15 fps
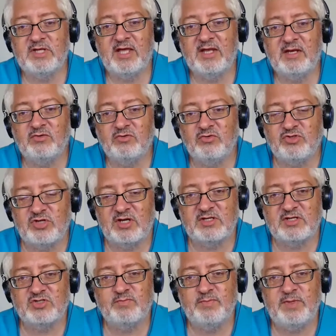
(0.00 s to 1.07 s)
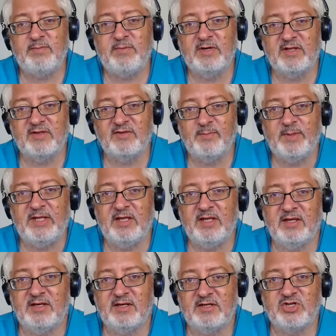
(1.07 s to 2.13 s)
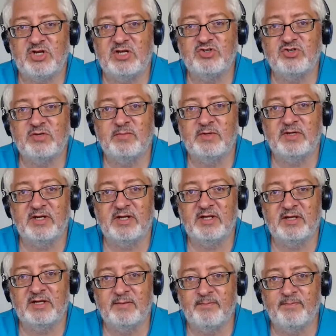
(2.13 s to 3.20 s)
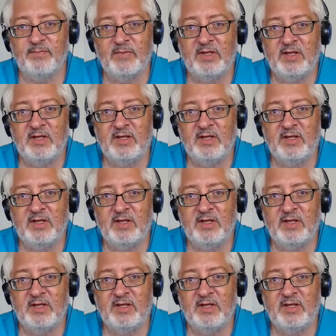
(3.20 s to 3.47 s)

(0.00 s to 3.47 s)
tend to judge people as being interchangeable, um,